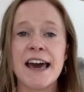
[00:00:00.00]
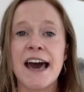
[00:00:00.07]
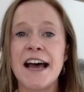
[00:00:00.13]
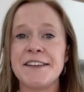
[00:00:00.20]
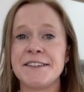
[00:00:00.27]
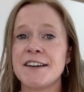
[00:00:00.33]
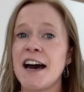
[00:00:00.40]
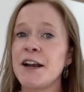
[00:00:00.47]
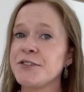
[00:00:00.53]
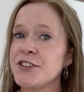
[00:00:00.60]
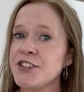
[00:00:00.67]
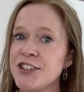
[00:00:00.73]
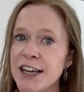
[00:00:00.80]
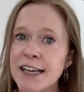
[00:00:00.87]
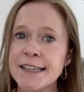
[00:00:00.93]
As the title
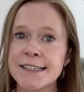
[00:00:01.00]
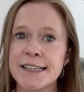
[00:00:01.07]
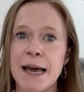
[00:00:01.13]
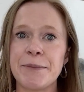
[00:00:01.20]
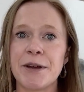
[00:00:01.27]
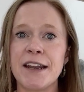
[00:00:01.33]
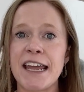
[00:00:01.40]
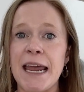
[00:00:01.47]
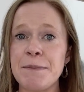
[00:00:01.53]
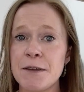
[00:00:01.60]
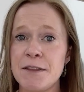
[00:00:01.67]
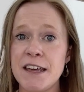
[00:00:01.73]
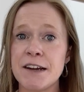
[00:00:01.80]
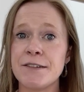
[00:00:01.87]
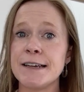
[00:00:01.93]
suggests, I'm going to keep the
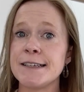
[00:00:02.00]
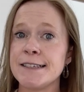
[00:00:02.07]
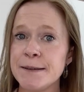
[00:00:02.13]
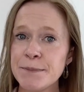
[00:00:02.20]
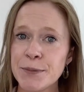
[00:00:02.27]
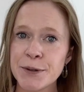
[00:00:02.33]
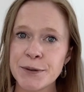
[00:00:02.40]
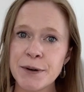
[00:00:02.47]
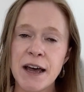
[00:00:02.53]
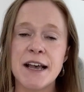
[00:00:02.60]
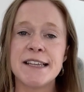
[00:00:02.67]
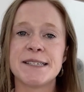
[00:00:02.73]
theory simple